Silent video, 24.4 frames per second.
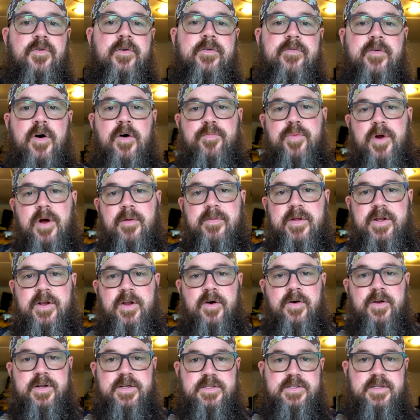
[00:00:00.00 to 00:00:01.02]
we've all probably
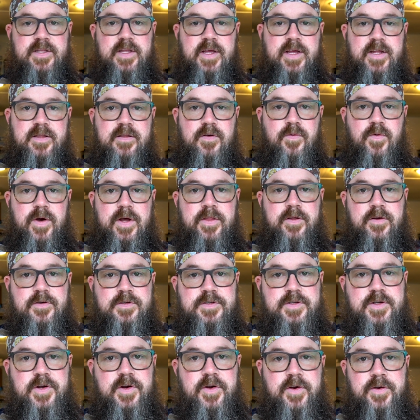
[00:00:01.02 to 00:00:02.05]
noticed that the weather's
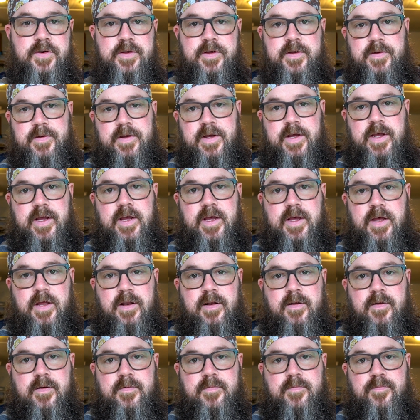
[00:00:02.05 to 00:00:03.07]
turned,
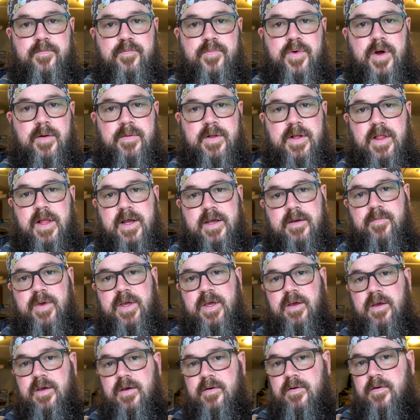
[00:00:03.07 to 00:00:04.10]
and probably like
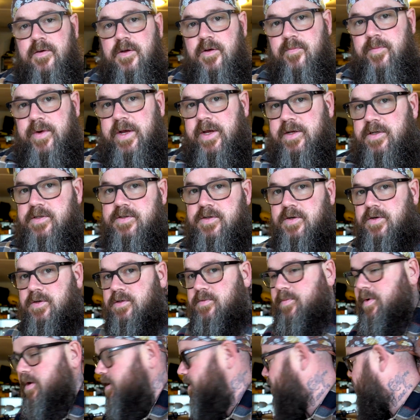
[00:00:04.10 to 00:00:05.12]
me, your bikes are
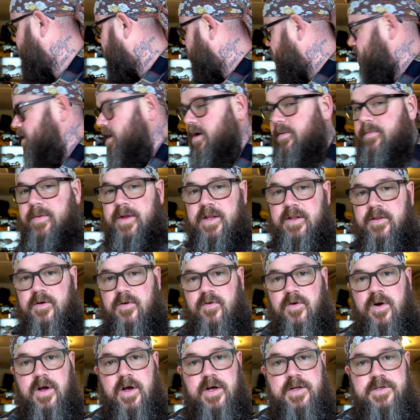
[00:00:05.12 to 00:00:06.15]
spending more time in the
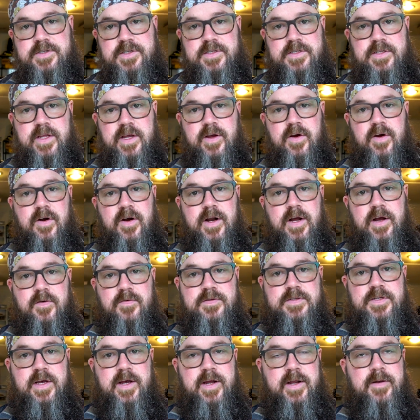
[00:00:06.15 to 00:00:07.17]
garage as they are
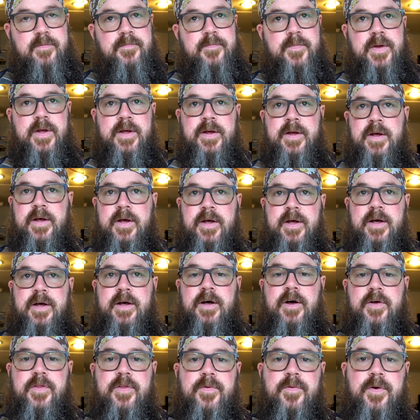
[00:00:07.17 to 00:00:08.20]
outside
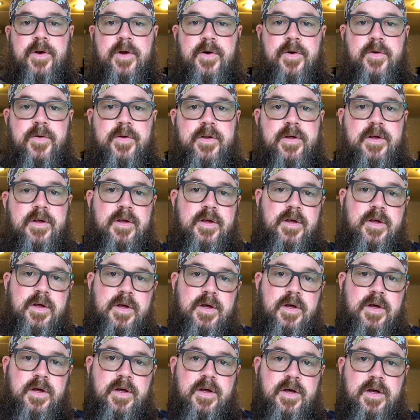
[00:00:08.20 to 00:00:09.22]
on the road.
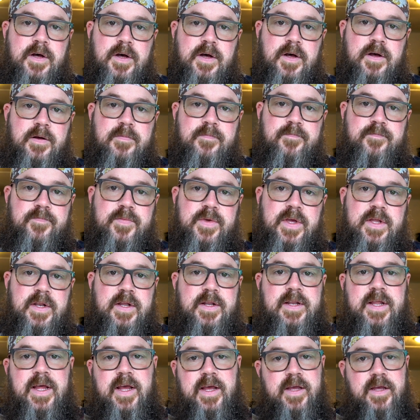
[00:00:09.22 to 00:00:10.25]
Getting a
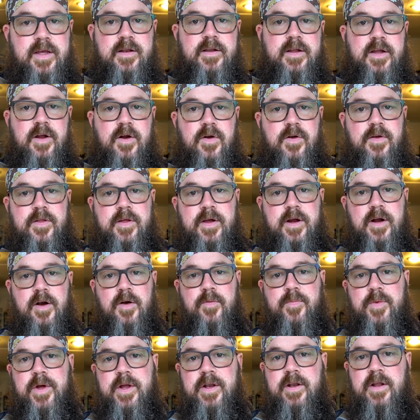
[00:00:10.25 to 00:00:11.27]
day in here or there,
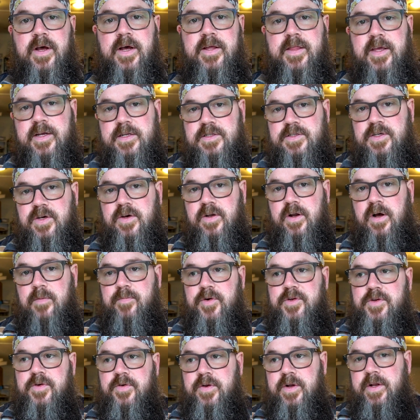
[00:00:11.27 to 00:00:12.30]
but I think it's a good
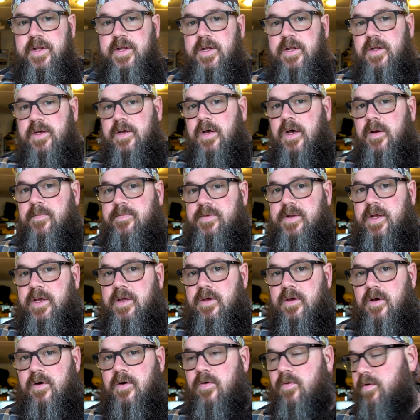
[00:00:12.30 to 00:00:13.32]
opportunity to update
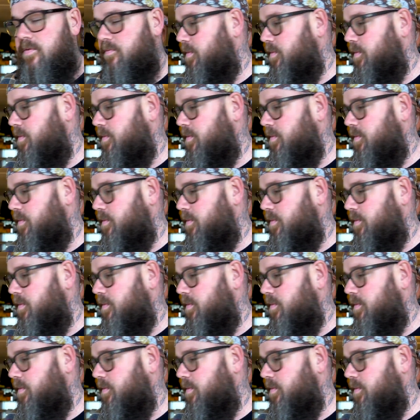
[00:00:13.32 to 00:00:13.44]
y'all with